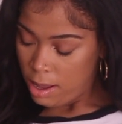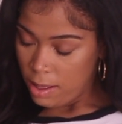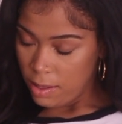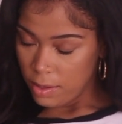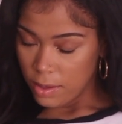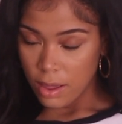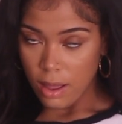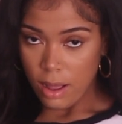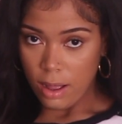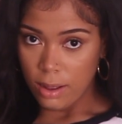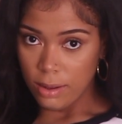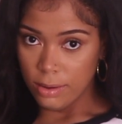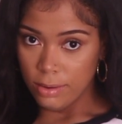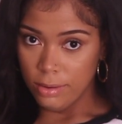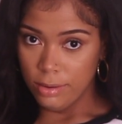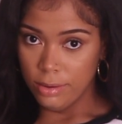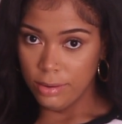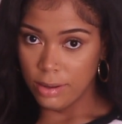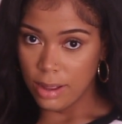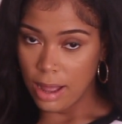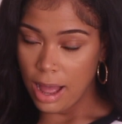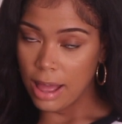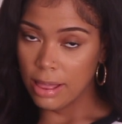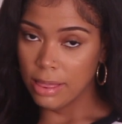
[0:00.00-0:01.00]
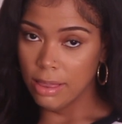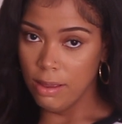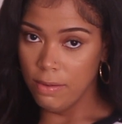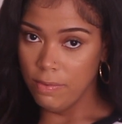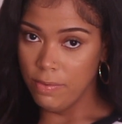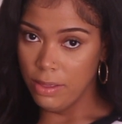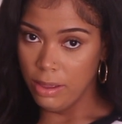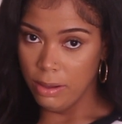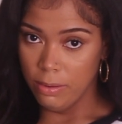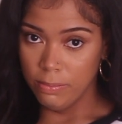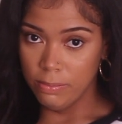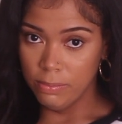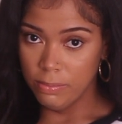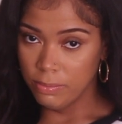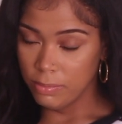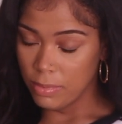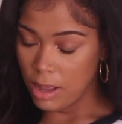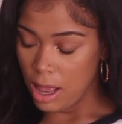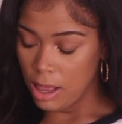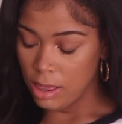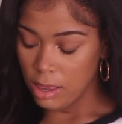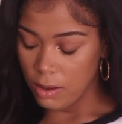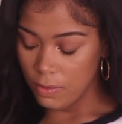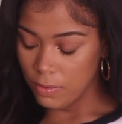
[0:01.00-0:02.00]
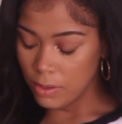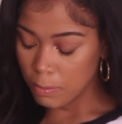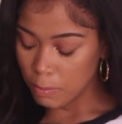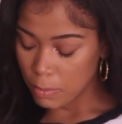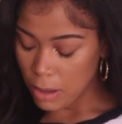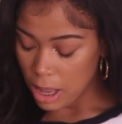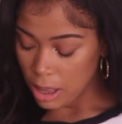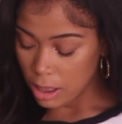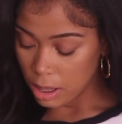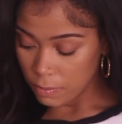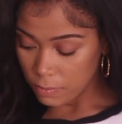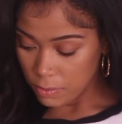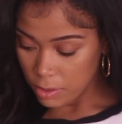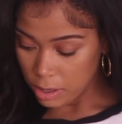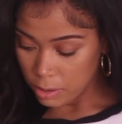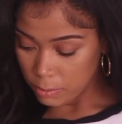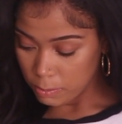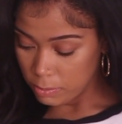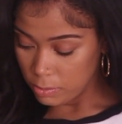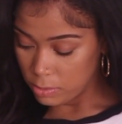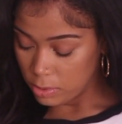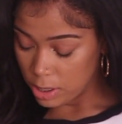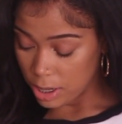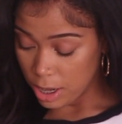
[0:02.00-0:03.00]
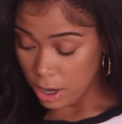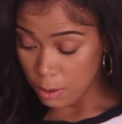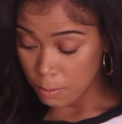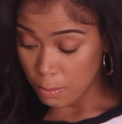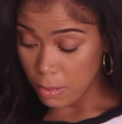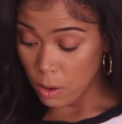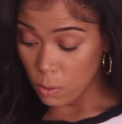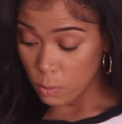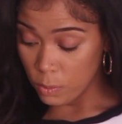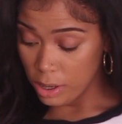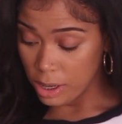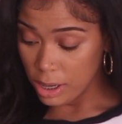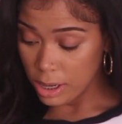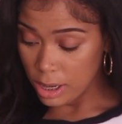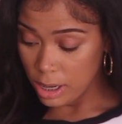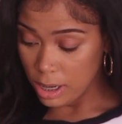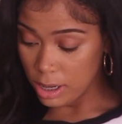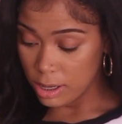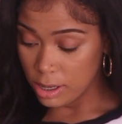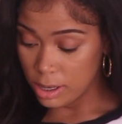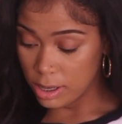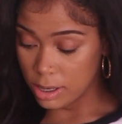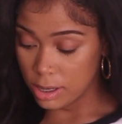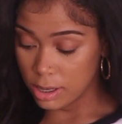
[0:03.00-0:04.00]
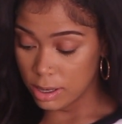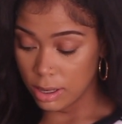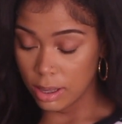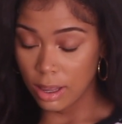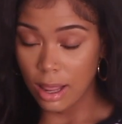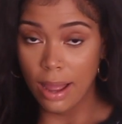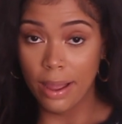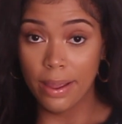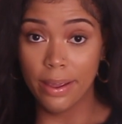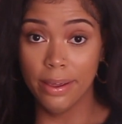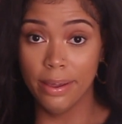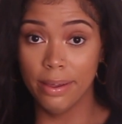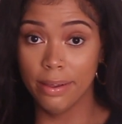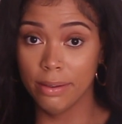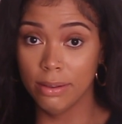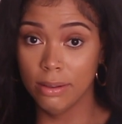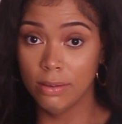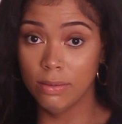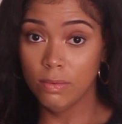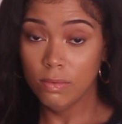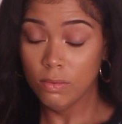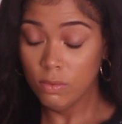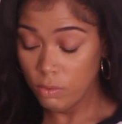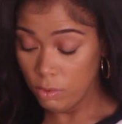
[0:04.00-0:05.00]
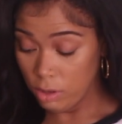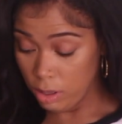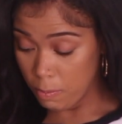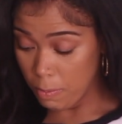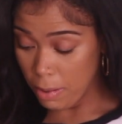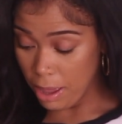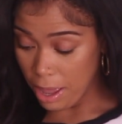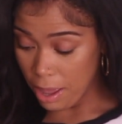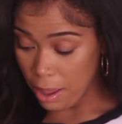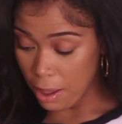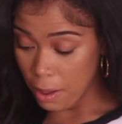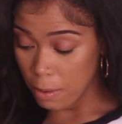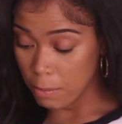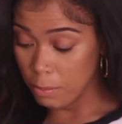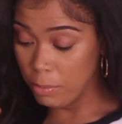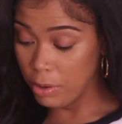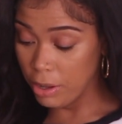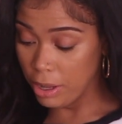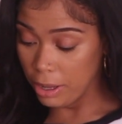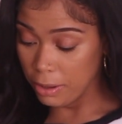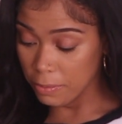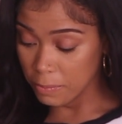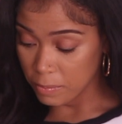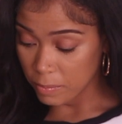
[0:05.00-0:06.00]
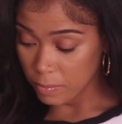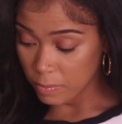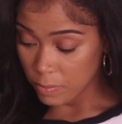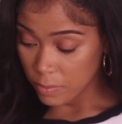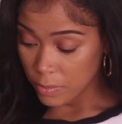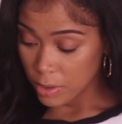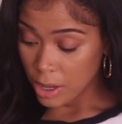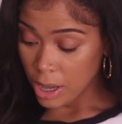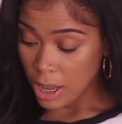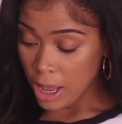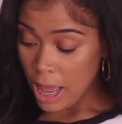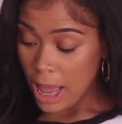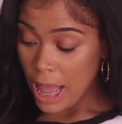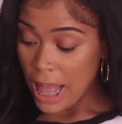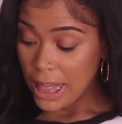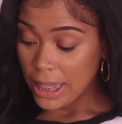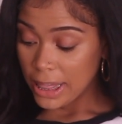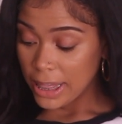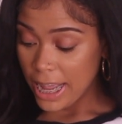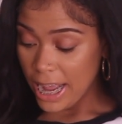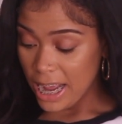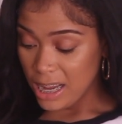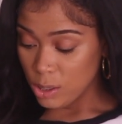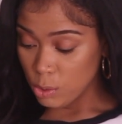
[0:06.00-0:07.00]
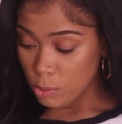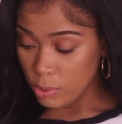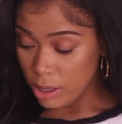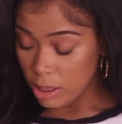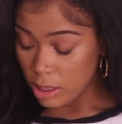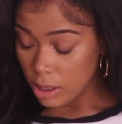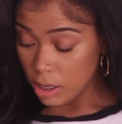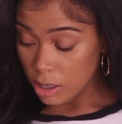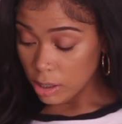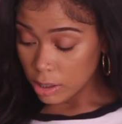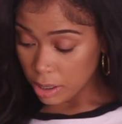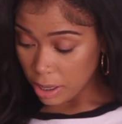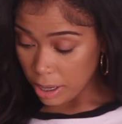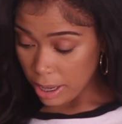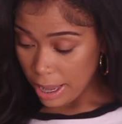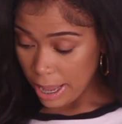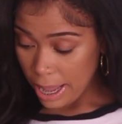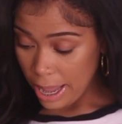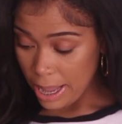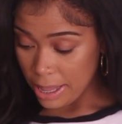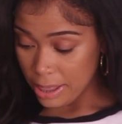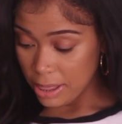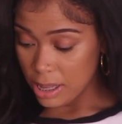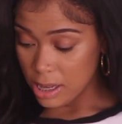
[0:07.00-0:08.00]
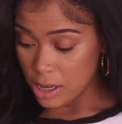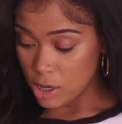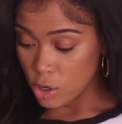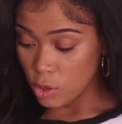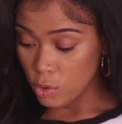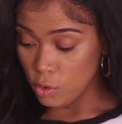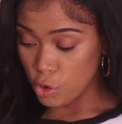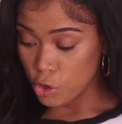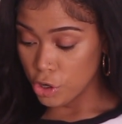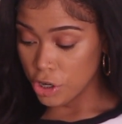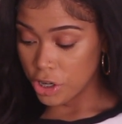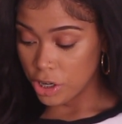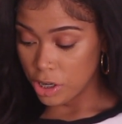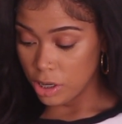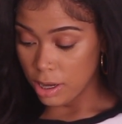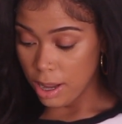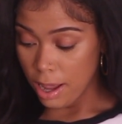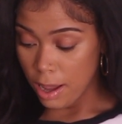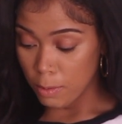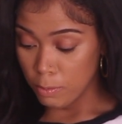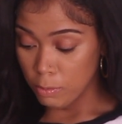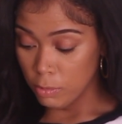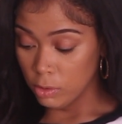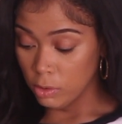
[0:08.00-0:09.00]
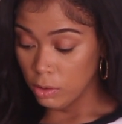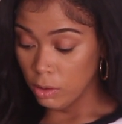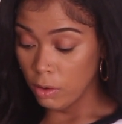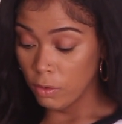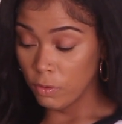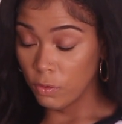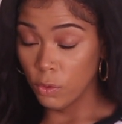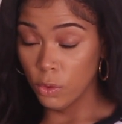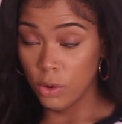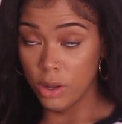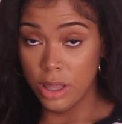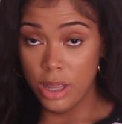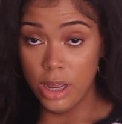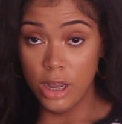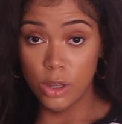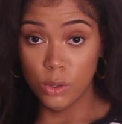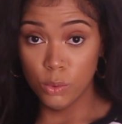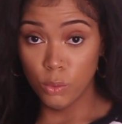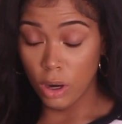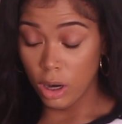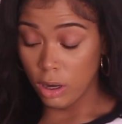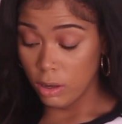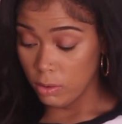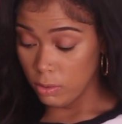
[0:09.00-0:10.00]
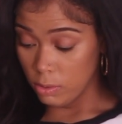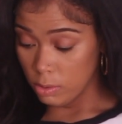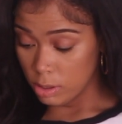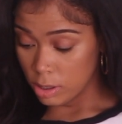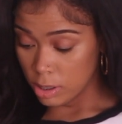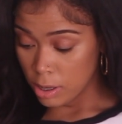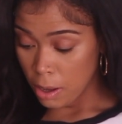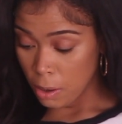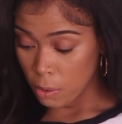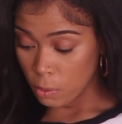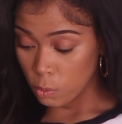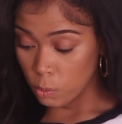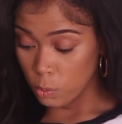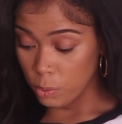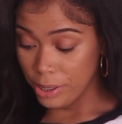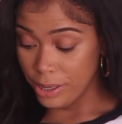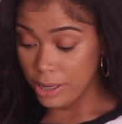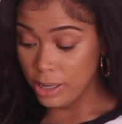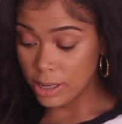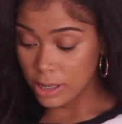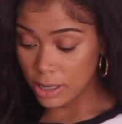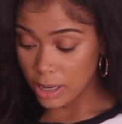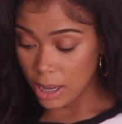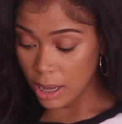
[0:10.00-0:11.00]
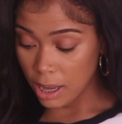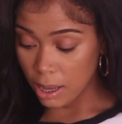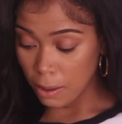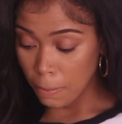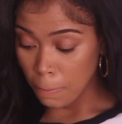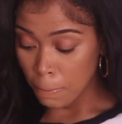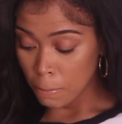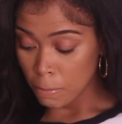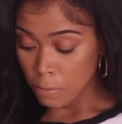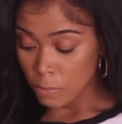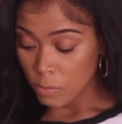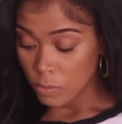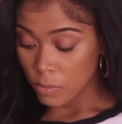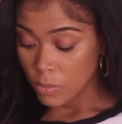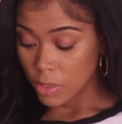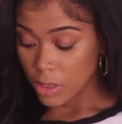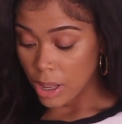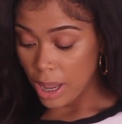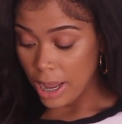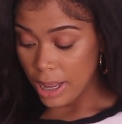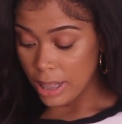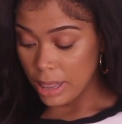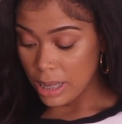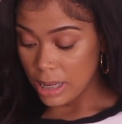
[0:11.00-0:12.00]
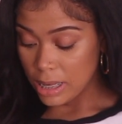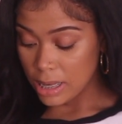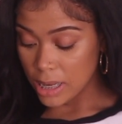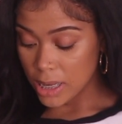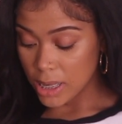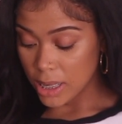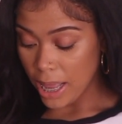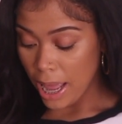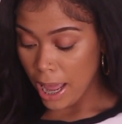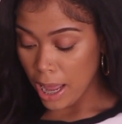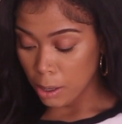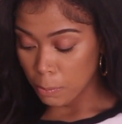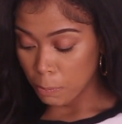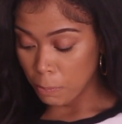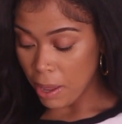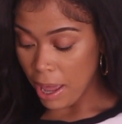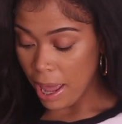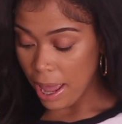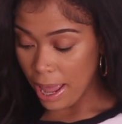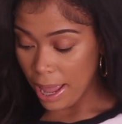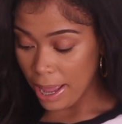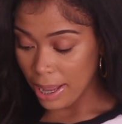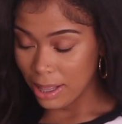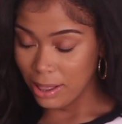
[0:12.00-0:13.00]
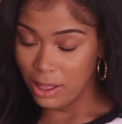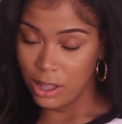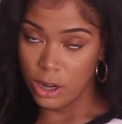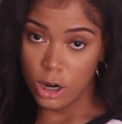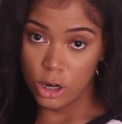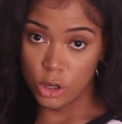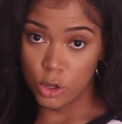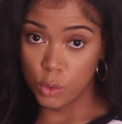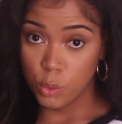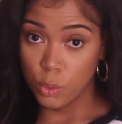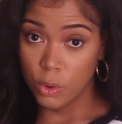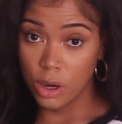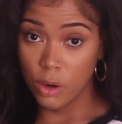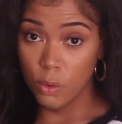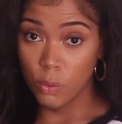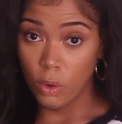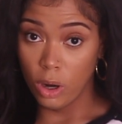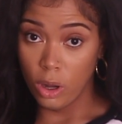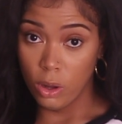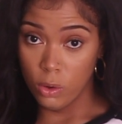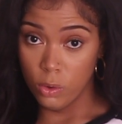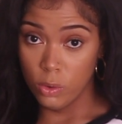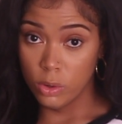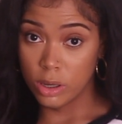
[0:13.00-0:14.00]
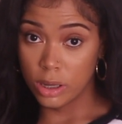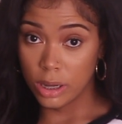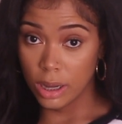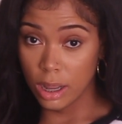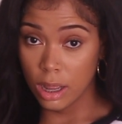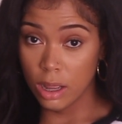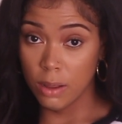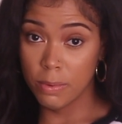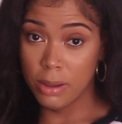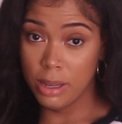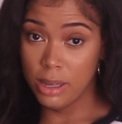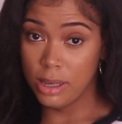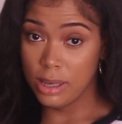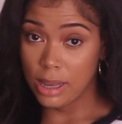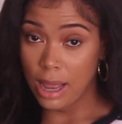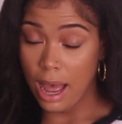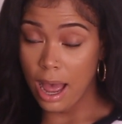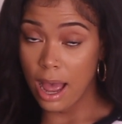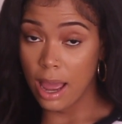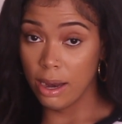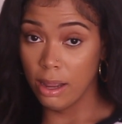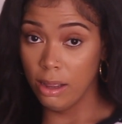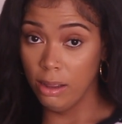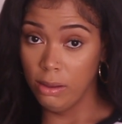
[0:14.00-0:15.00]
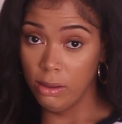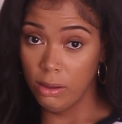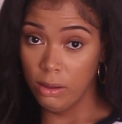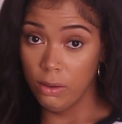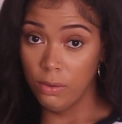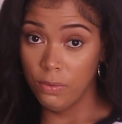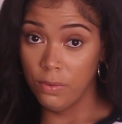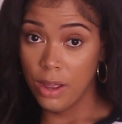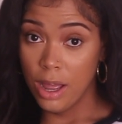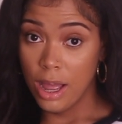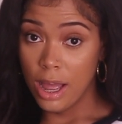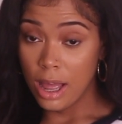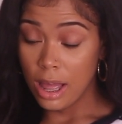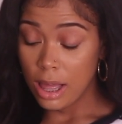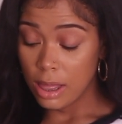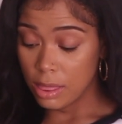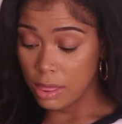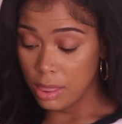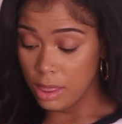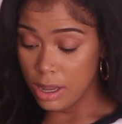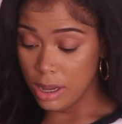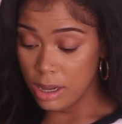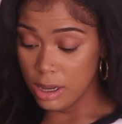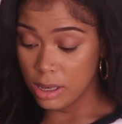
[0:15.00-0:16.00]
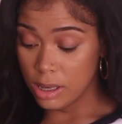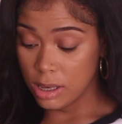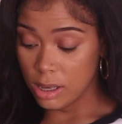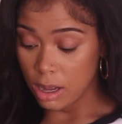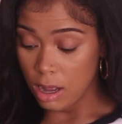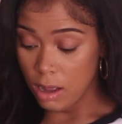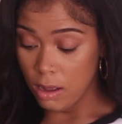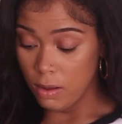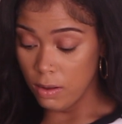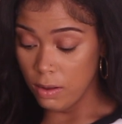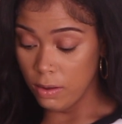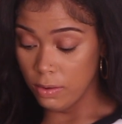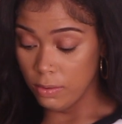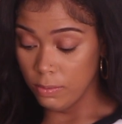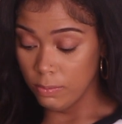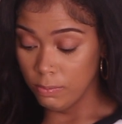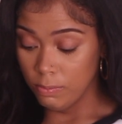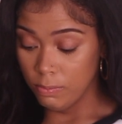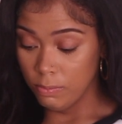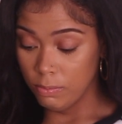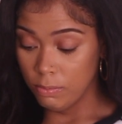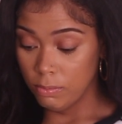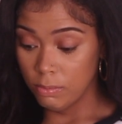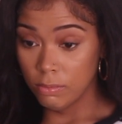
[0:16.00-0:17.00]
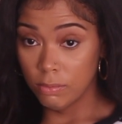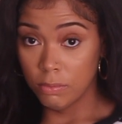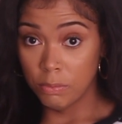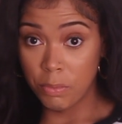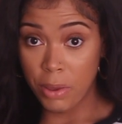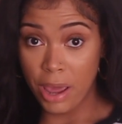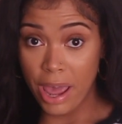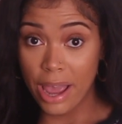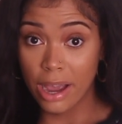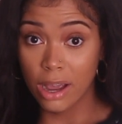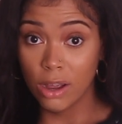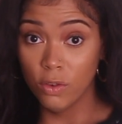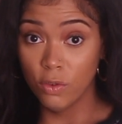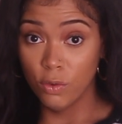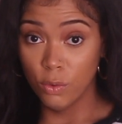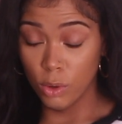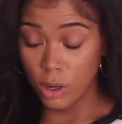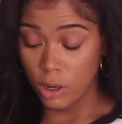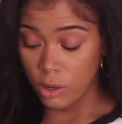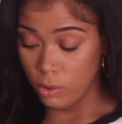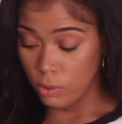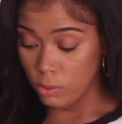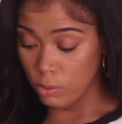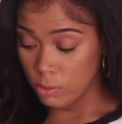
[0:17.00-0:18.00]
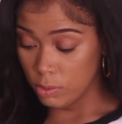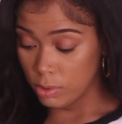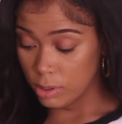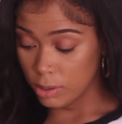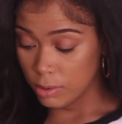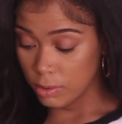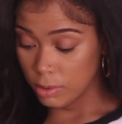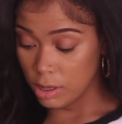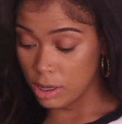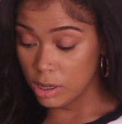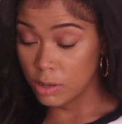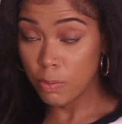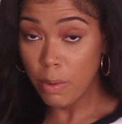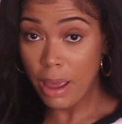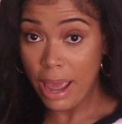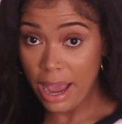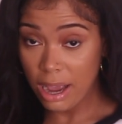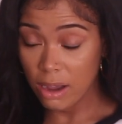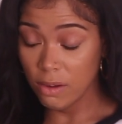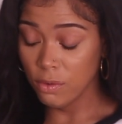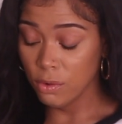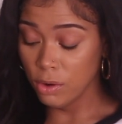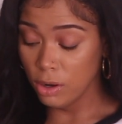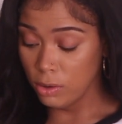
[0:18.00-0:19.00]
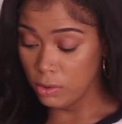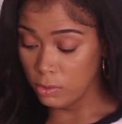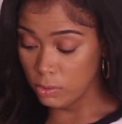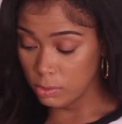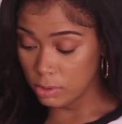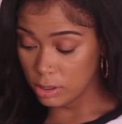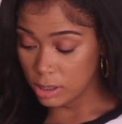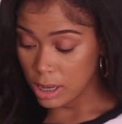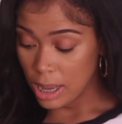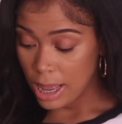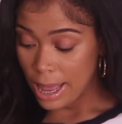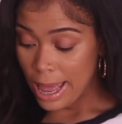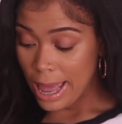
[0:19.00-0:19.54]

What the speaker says: Y'all, I love them. I love them. I love them. They are my weakness, like really bad. But as we look at this nutrition label for these rolls, we see that in this exact pack, there are 20 rolls that come inside of this pack of rolls, this bag of rolls.